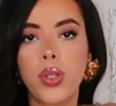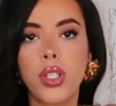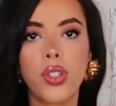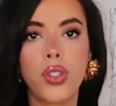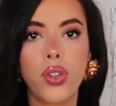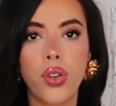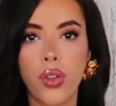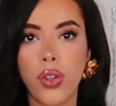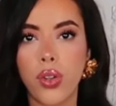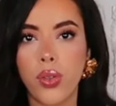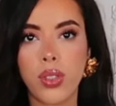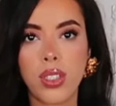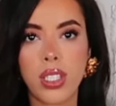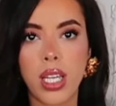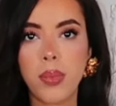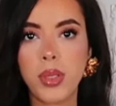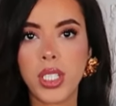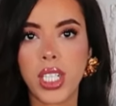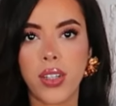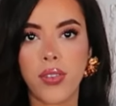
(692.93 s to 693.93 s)
when you don't know a
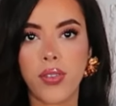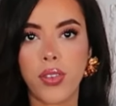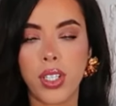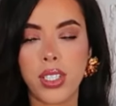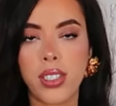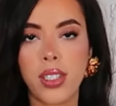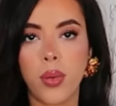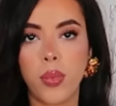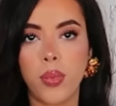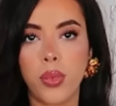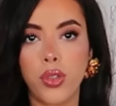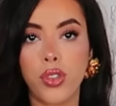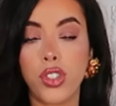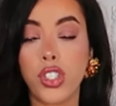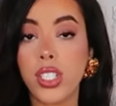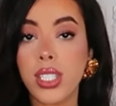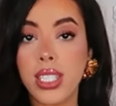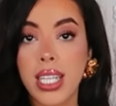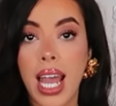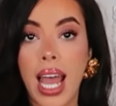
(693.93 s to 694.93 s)
subject, for example.
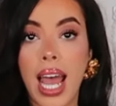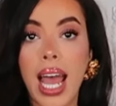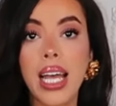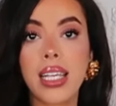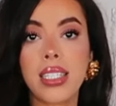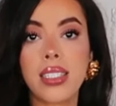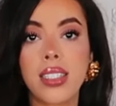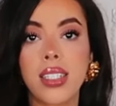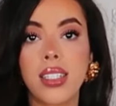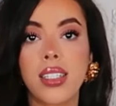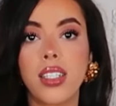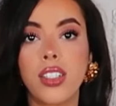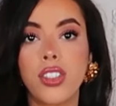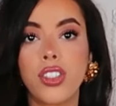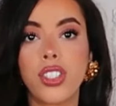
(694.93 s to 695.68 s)
Just ask.